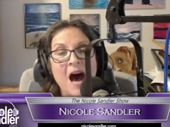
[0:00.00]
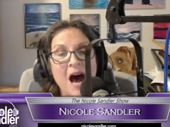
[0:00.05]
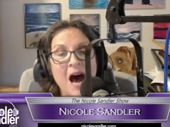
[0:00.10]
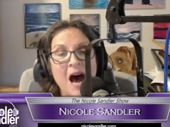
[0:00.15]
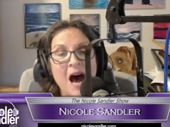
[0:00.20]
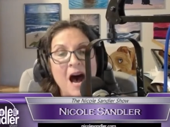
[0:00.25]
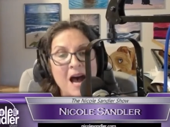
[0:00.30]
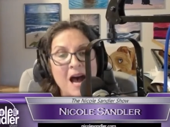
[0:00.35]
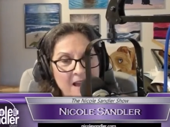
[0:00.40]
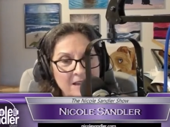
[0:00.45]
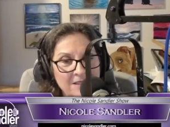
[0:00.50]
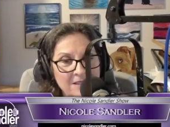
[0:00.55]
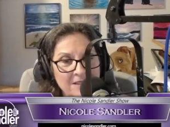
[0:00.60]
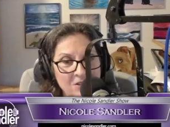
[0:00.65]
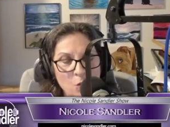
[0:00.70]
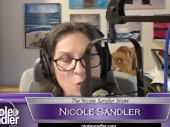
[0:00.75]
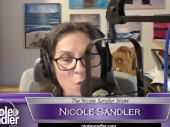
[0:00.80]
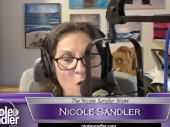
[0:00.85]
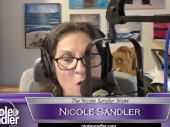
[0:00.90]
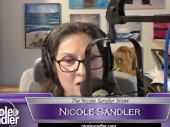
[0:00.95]

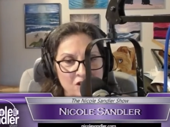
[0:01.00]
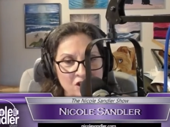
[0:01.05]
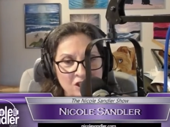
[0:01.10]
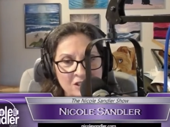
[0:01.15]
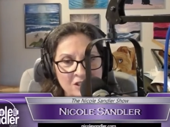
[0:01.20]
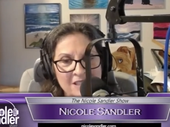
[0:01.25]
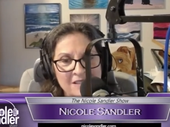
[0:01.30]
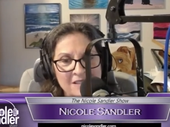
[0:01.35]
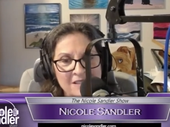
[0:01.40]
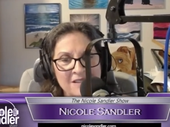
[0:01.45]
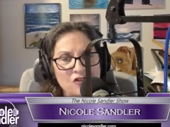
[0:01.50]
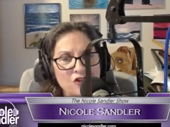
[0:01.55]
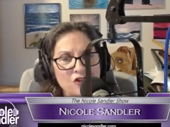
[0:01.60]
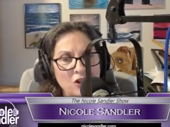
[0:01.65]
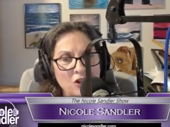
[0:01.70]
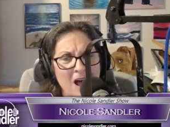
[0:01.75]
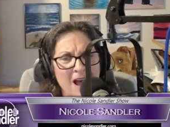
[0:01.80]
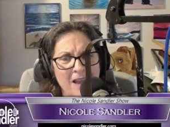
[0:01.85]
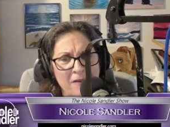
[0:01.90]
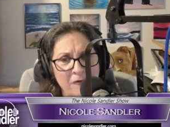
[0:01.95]
hijacked Washington's
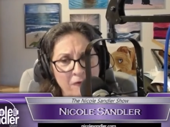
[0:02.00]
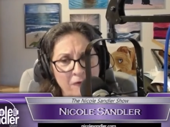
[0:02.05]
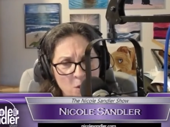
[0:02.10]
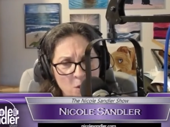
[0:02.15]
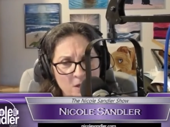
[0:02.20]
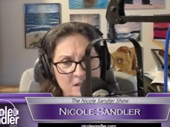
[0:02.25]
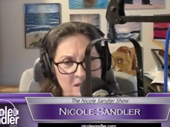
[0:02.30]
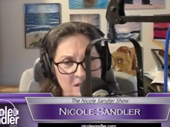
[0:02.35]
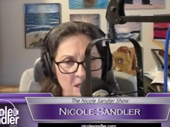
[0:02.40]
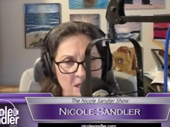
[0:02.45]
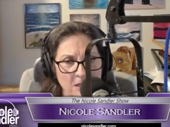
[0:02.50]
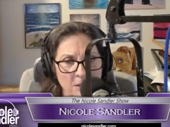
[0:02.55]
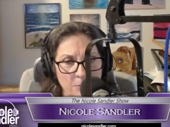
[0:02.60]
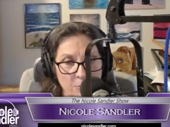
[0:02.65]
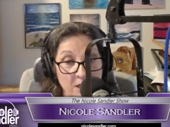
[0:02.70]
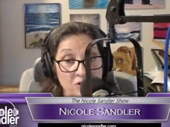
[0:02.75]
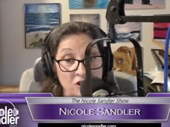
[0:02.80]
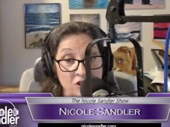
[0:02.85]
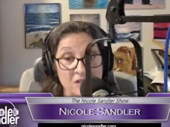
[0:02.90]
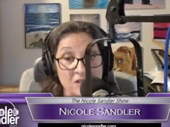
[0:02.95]
July 4th
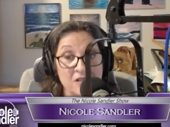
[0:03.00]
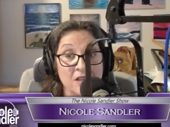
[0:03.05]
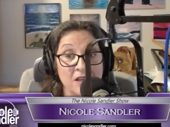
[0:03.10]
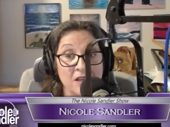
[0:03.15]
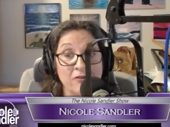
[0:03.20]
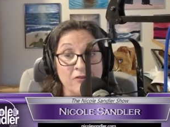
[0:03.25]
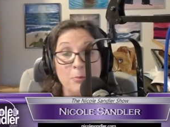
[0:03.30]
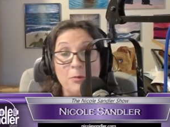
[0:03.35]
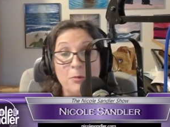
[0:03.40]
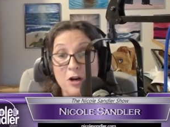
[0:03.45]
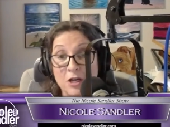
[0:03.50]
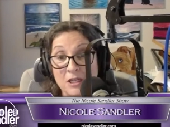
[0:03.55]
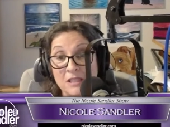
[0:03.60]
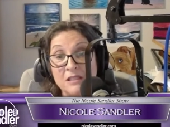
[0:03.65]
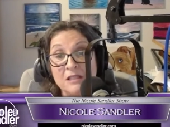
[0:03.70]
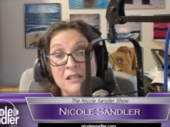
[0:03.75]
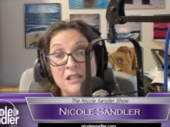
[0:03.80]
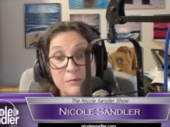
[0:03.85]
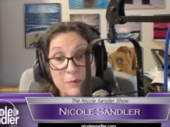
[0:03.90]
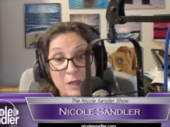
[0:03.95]
celebrations to give a
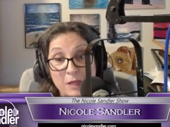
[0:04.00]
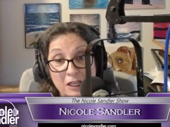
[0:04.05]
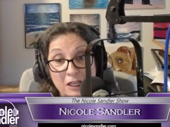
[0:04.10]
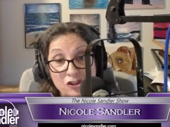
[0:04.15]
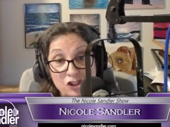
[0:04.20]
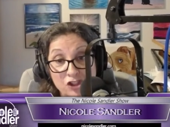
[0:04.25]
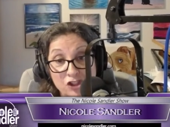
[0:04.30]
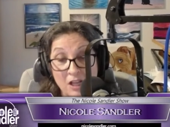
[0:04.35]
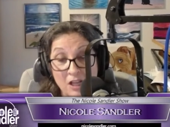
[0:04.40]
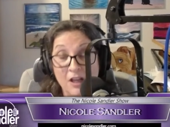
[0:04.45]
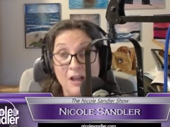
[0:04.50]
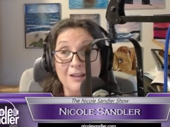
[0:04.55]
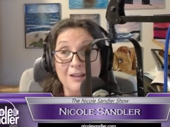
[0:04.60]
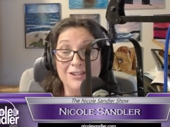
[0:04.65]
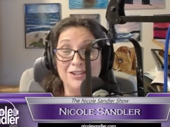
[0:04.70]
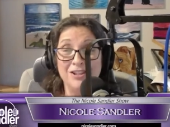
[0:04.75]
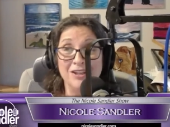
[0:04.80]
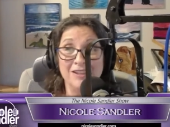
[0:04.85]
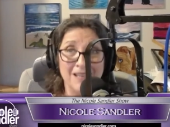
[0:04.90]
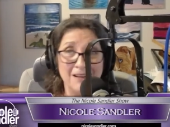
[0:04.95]
partisan speech,
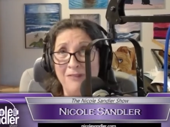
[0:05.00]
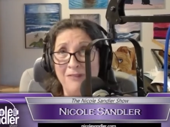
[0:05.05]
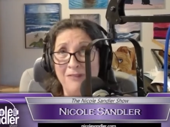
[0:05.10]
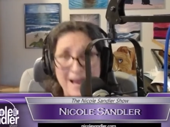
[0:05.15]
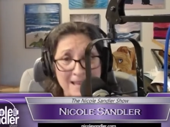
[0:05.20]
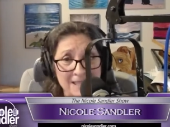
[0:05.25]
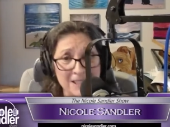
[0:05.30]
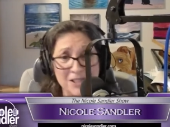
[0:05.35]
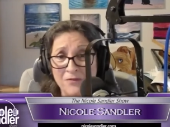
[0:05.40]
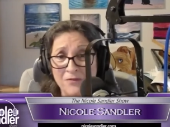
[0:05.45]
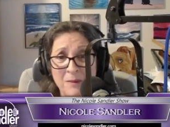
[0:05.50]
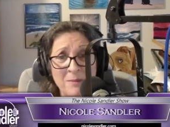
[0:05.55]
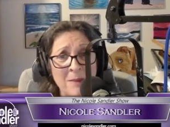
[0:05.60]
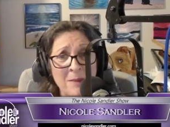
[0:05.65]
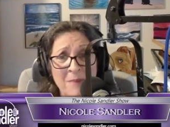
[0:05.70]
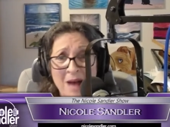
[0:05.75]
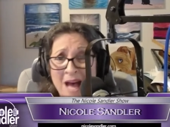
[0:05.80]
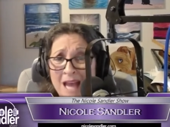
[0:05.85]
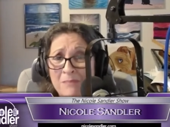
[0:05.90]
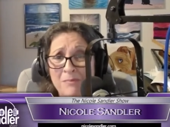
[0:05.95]
took advice from
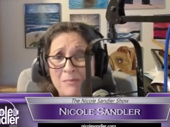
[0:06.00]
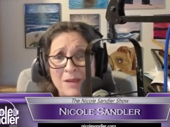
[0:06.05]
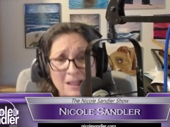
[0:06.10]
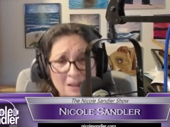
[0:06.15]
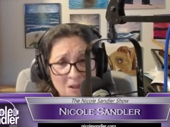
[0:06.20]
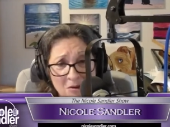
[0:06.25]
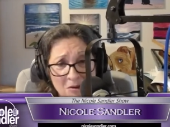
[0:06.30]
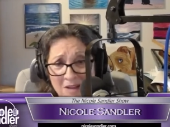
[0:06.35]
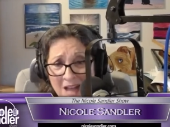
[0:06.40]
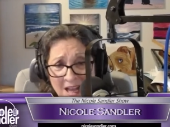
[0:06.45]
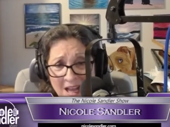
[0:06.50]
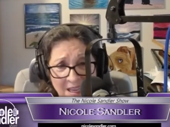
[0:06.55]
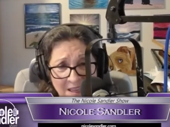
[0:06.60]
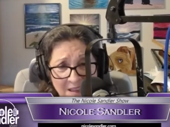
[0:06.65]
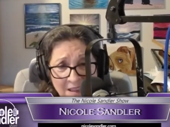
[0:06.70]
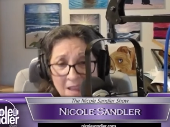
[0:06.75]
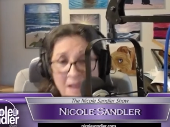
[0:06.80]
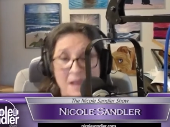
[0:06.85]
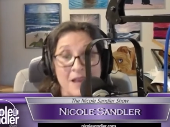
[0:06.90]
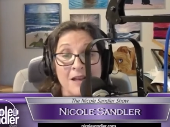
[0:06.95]
the My Pillow
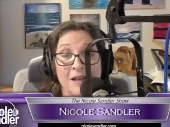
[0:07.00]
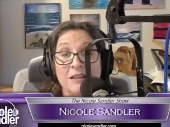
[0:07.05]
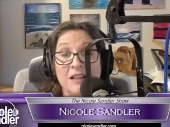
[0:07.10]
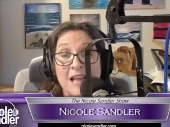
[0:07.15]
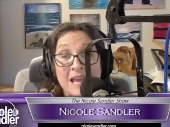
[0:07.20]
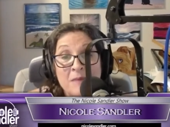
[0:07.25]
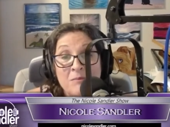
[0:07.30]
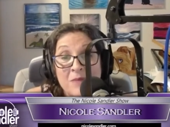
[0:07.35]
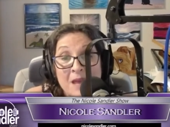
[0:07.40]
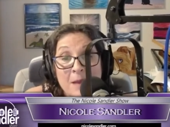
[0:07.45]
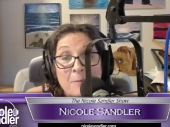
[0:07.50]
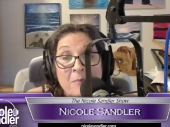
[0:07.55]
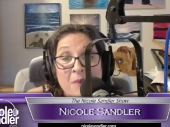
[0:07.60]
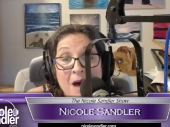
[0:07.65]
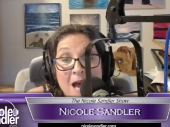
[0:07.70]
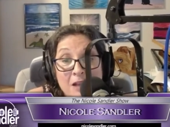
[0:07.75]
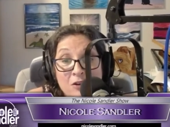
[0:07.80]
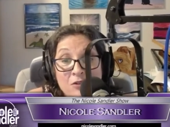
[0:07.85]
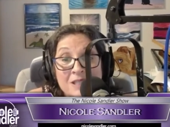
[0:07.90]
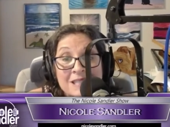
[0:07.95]
guy, claimed that
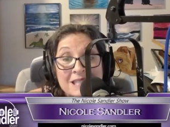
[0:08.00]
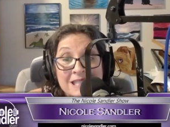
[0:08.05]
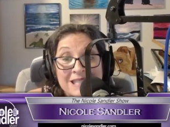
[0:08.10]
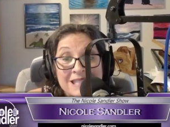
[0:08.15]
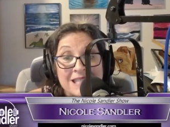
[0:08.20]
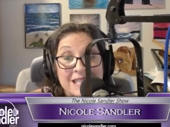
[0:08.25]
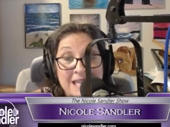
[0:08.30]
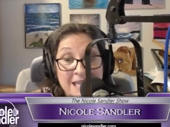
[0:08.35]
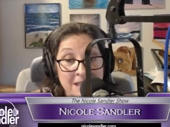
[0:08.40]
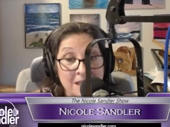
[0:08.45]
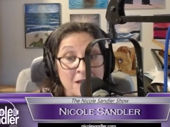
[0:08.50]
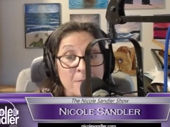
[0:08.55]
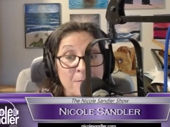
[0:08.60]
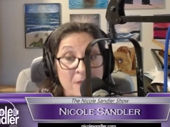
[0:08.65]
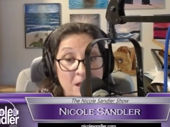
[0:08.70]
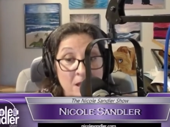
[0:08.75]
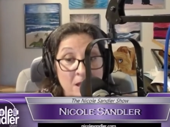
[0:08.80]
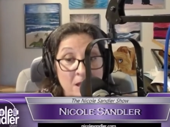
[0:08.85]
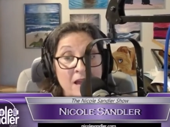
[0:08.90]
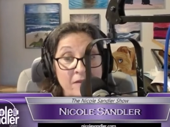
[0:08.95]
migrants seeking a
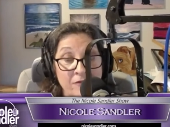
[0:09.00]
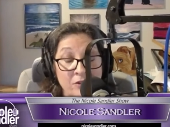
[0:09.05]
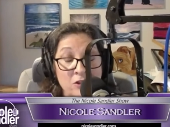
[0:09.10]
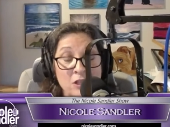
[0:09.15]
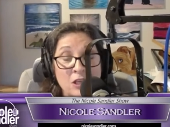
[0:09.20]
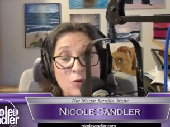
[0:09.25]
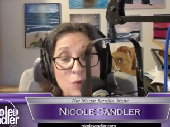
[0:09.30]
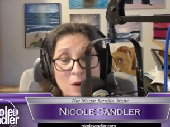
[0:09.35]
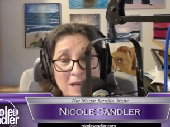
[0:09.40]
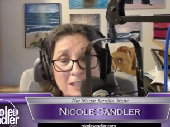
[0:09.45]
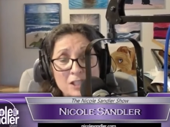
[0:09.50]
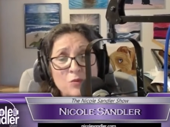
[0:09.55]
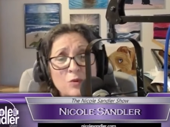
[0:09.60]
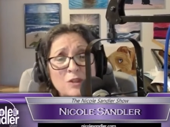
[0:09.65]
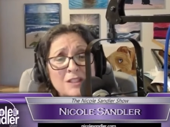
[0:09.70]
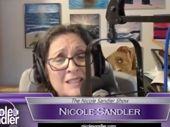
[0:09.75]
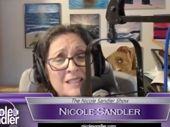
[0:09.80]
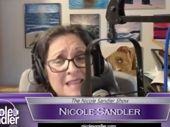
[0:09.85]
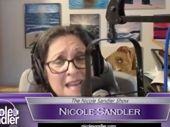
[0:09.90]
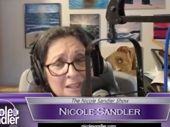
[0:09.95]
better life in the US
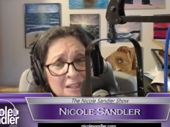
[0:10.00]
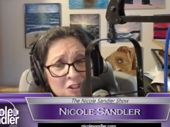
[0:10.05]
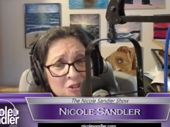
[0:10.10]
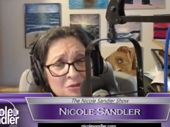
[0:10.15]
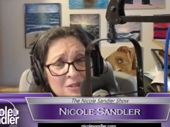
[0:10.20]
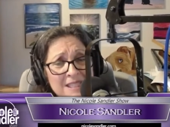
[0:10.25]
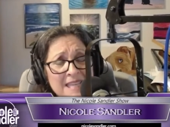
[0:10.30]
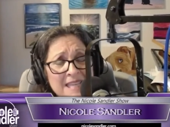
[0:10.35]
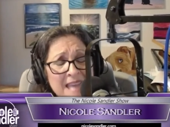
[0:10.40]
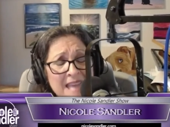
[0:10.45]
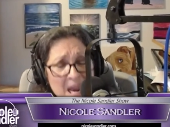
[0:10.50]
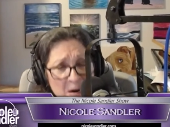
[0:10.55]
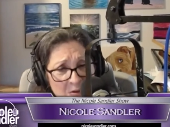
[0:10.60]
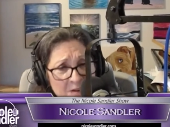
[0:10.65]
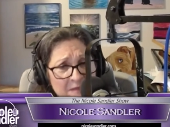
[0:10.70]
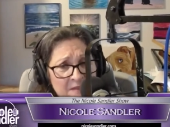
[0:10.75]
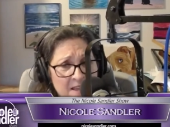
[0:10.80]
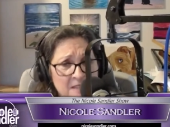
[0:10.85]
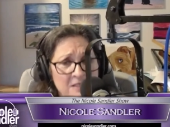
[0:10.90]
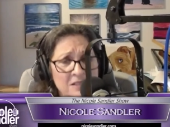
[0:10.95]
were dangerous
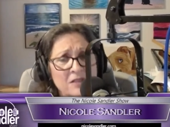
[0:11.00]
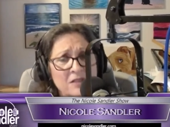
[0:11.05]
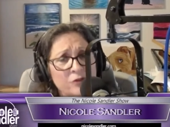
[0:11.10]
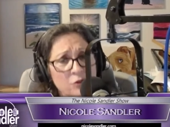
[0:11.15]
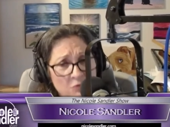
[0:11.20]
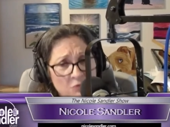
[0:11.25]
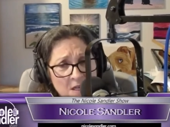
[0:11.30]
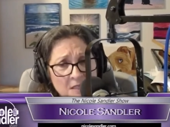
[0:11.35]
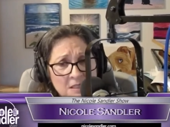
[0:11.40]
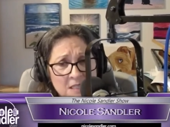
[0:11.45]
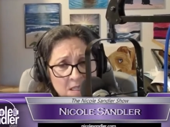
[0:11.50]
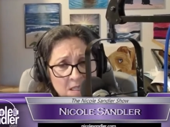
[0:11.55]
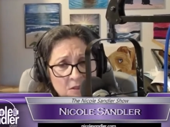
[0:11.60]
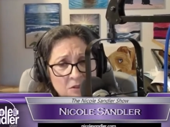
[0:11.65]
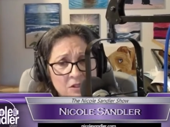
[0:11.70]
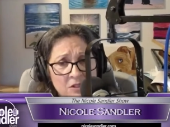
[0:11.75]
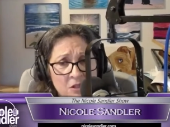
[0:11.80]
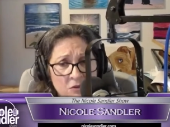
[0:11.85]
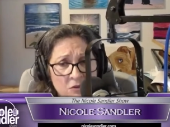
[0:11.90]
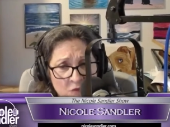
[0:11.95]
caravans of drug
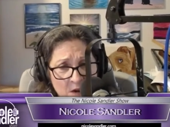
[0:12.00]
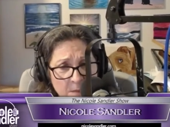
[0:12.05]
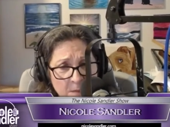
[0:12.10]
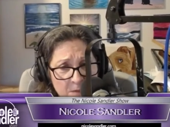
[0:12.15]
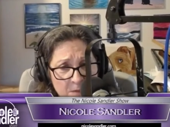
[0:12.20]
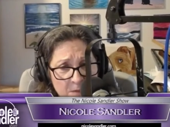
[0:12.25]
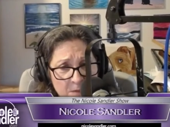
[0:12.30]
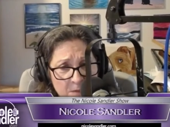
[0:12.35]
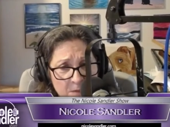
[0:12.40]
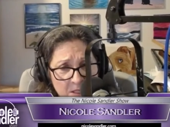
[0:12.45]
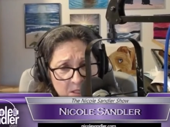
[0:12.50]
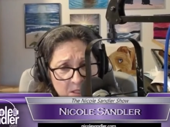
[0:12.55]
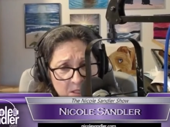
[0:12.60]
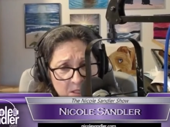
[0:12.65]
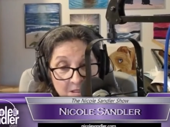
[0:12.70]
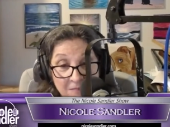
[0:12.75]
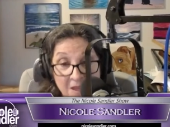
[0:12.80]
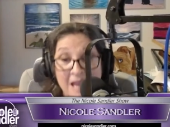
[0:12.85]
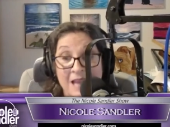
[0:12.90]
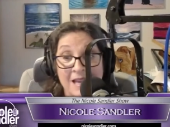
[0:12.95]
dealers and rapists,
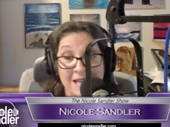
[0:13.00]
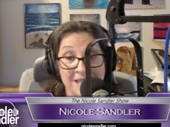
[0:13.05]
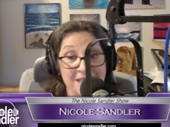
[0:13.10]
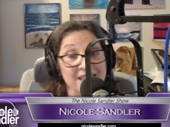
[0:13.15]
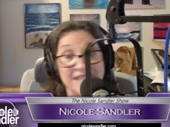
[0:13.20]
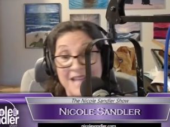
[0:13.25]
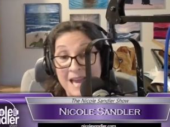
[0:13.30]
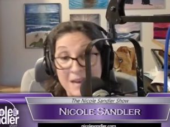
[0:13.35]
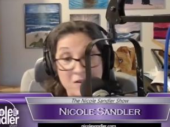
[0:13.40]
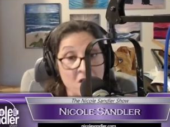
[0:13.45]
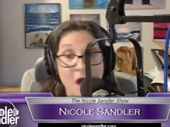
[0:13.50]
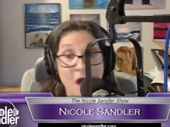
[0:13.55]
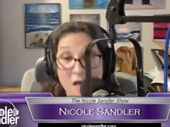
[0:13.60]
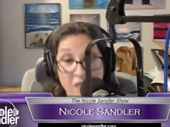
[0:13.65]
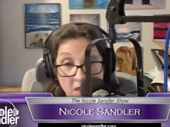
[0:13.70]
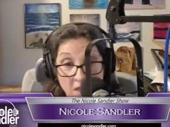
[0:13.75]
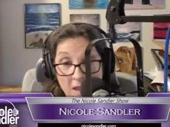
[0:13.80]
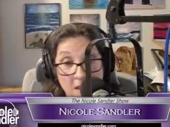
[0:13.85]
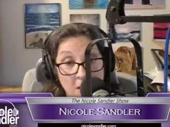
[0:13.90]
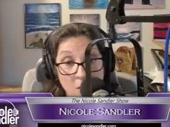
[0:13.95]
said
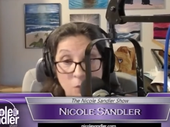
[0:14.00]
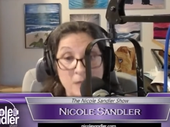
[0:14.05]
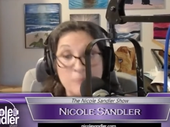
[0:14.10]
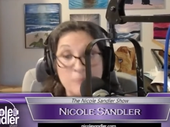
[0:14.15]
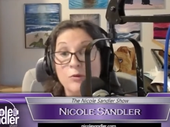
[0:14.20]
nothing